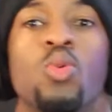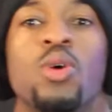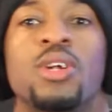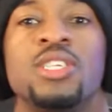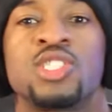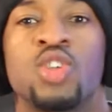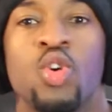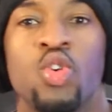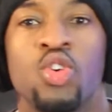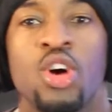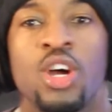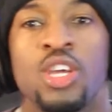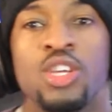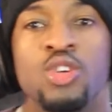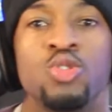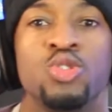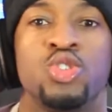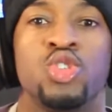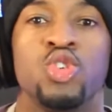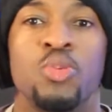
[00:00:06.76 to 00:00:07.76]
What is going on,
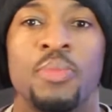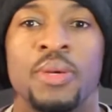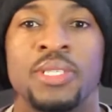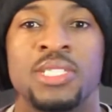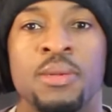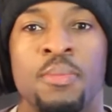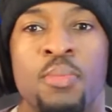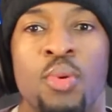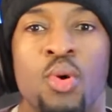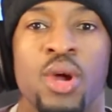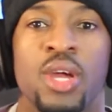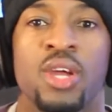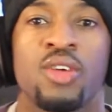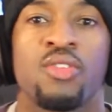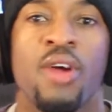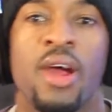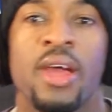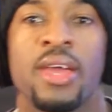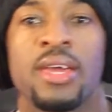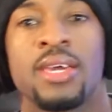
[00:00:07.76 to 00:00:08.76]
YouTube? It's your boy
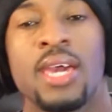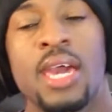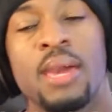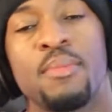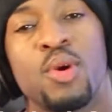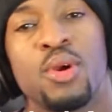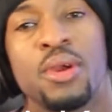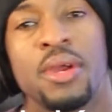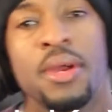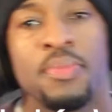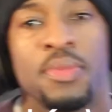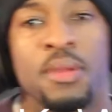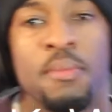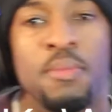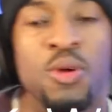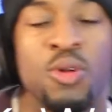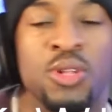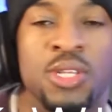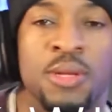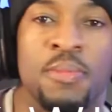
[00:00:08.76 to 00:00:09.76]
CRyngamer in the
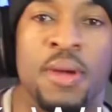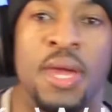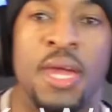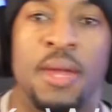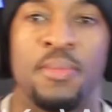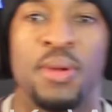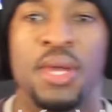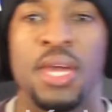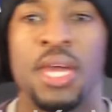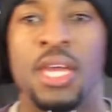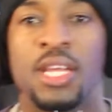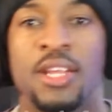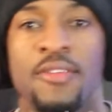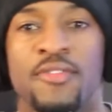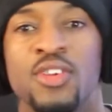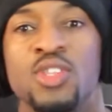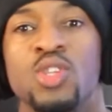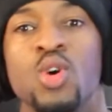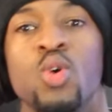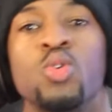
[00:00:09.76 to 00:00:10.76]
building, baby. And
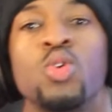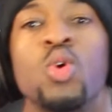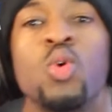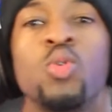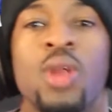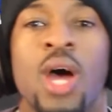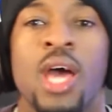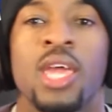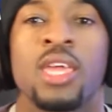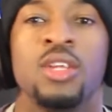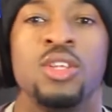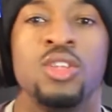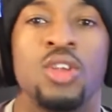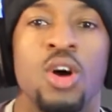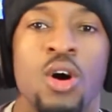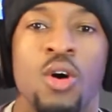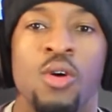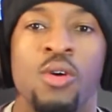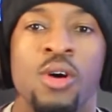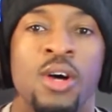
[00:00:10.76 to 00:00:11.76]
if you don't know, now you
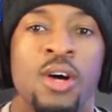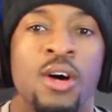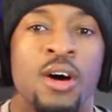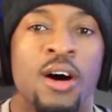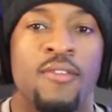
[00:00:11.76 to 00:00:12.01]
know.